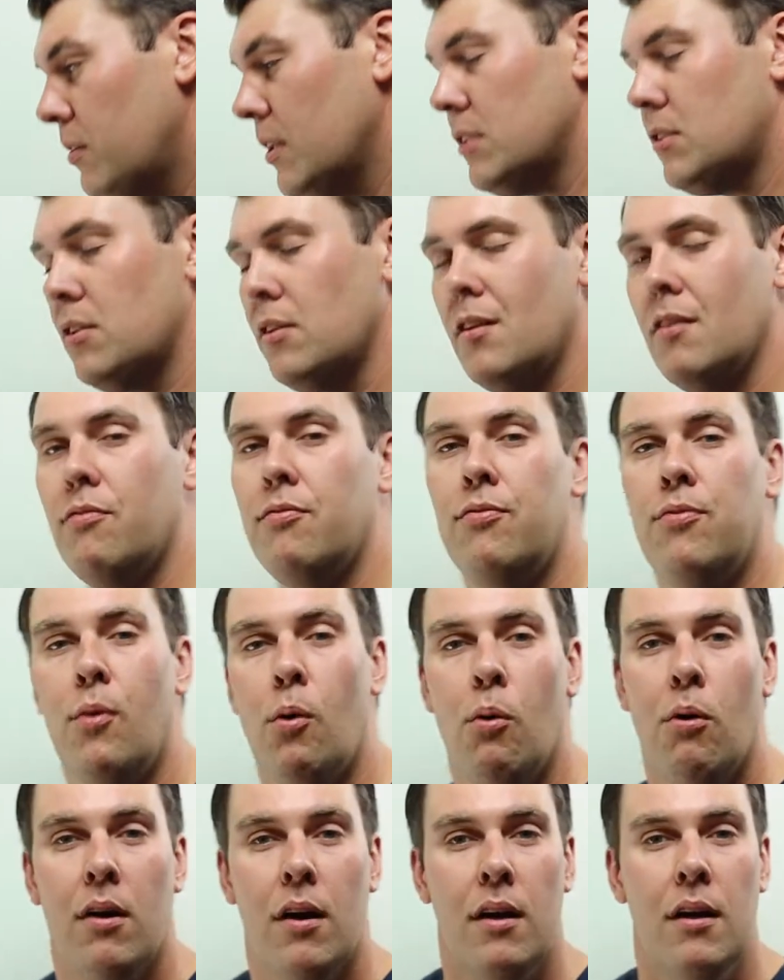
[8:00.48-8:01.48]
into the
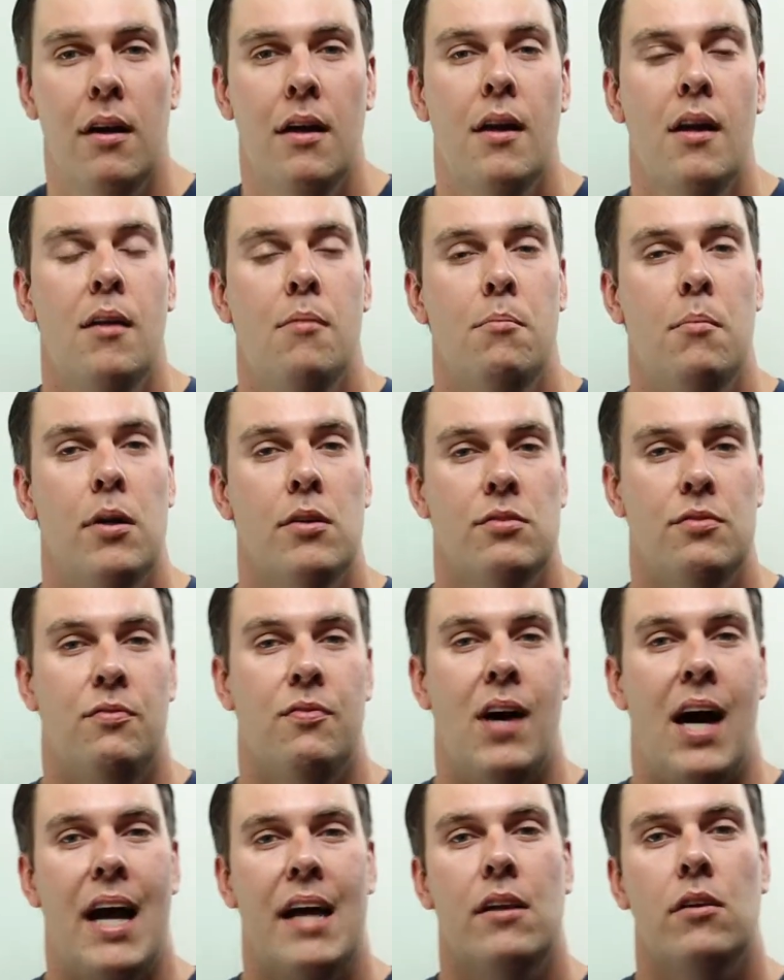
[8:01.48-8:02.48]
4 most
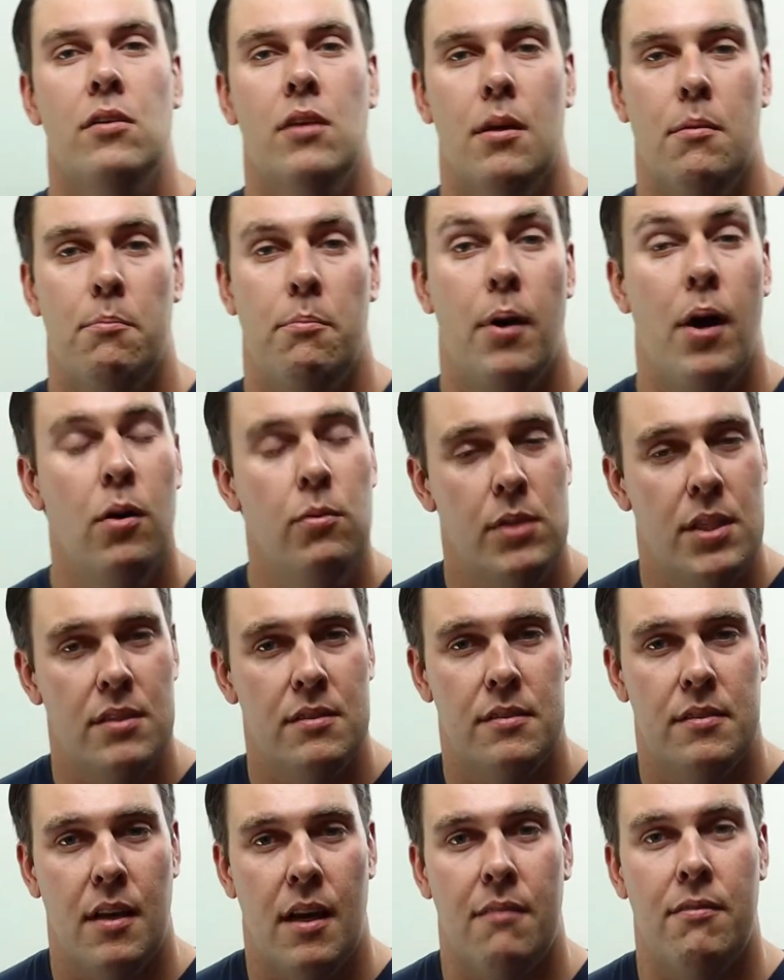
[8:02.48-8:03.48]
vital
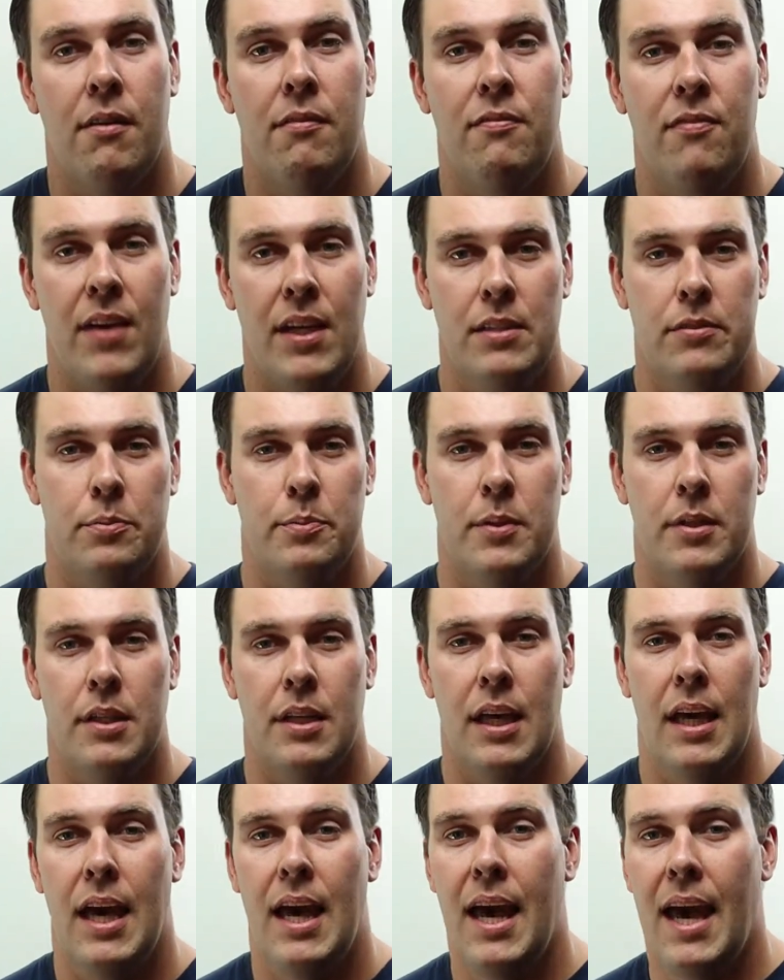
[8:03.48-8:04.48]
components of a
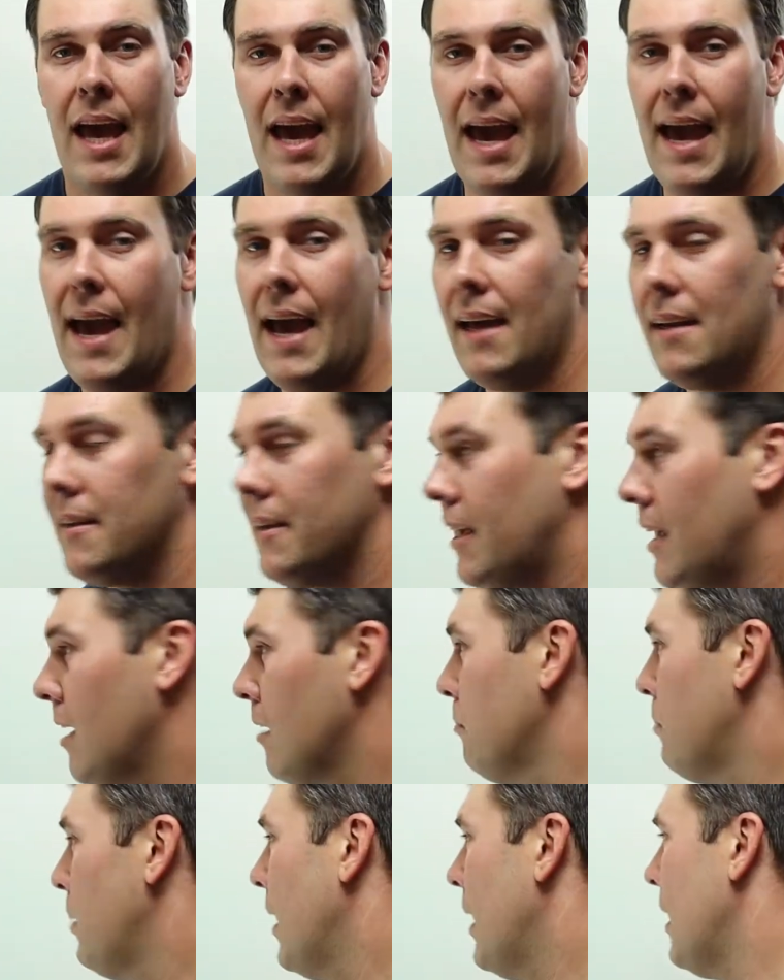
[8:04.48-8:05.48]
Facebook ad
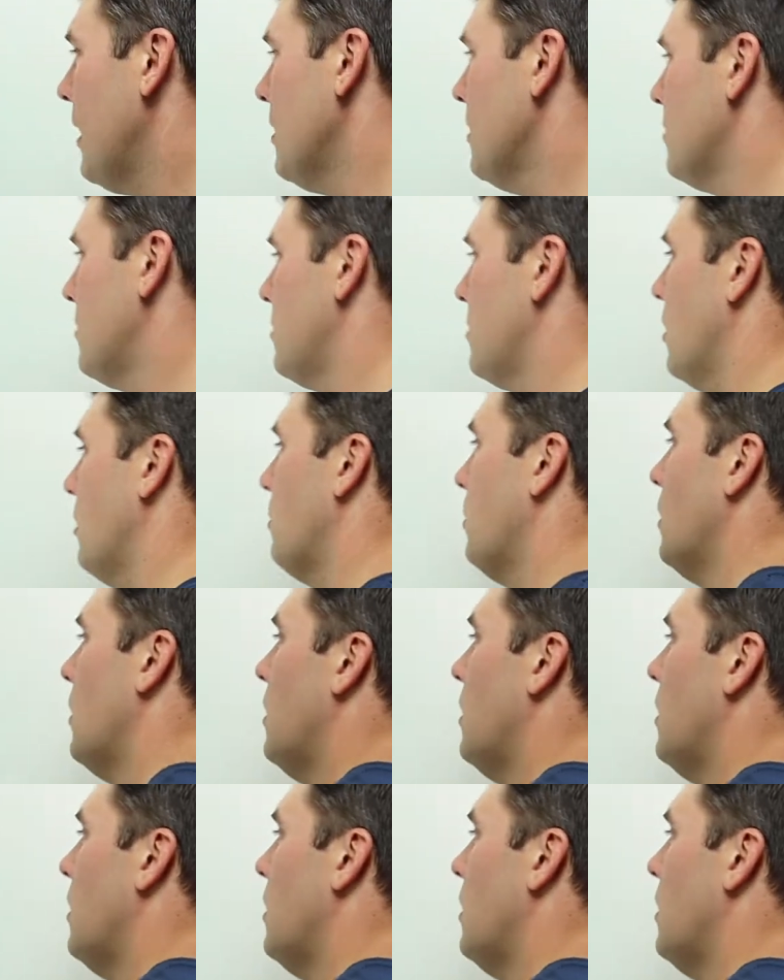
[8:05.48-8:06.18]
campaign. So